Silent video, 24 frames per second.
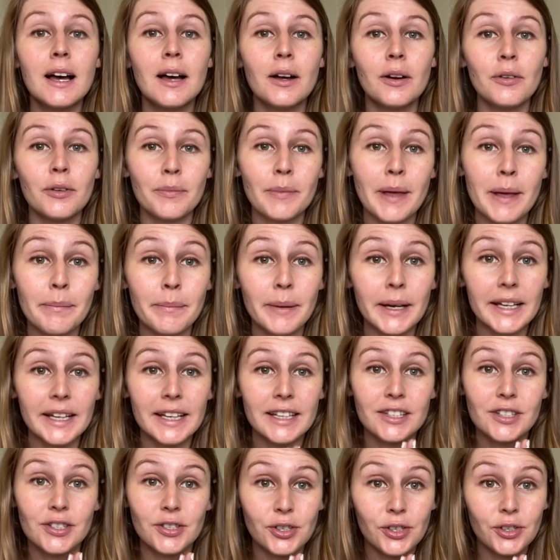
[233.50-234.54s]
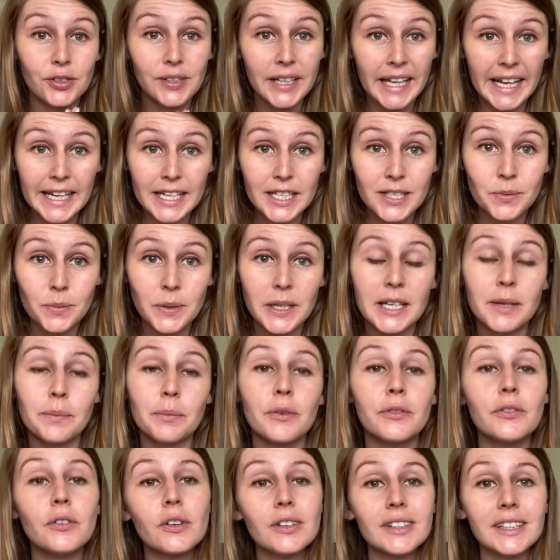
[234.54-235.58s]
remember, it's due next week
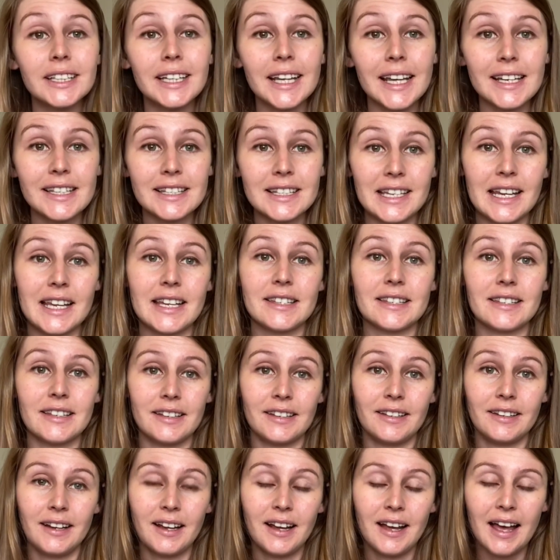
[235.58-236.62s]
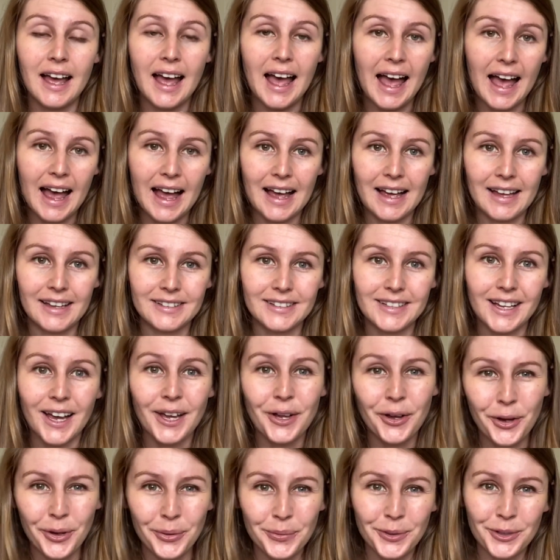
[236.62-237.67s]
before the next lesson, and I
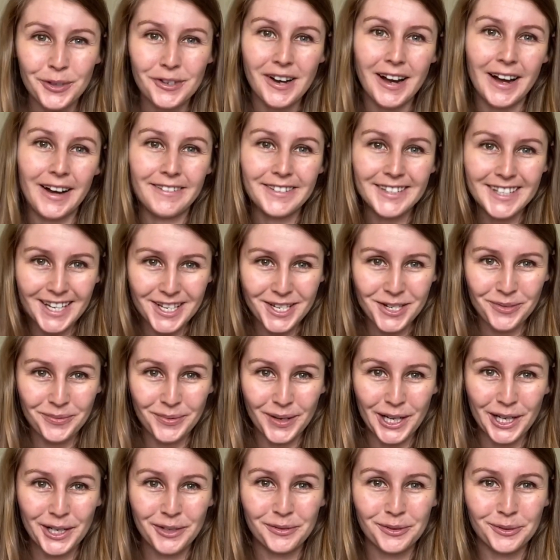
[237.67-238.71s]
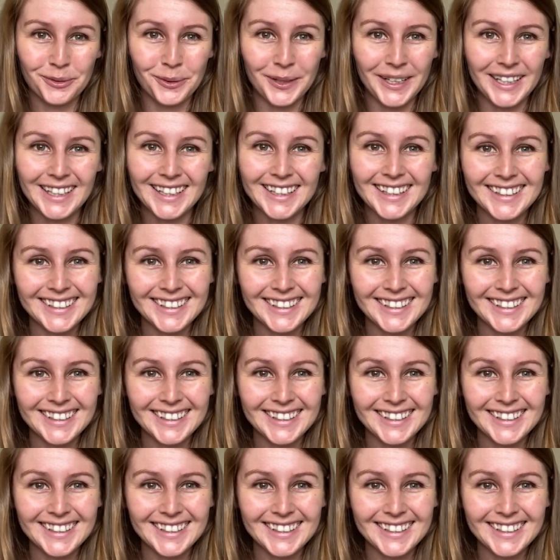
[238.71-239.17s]
hope you have such a wonderful week.